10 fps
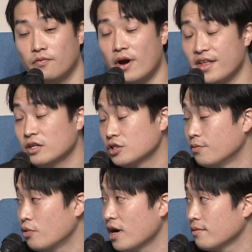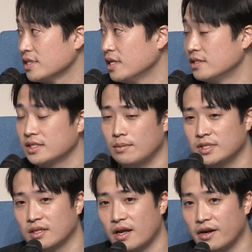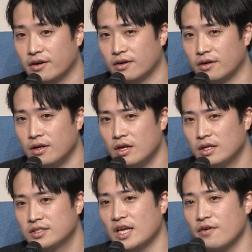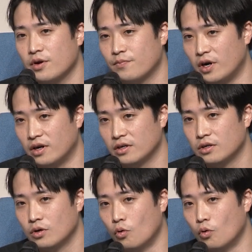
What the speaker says: financial privacy is something like a cypherpunk,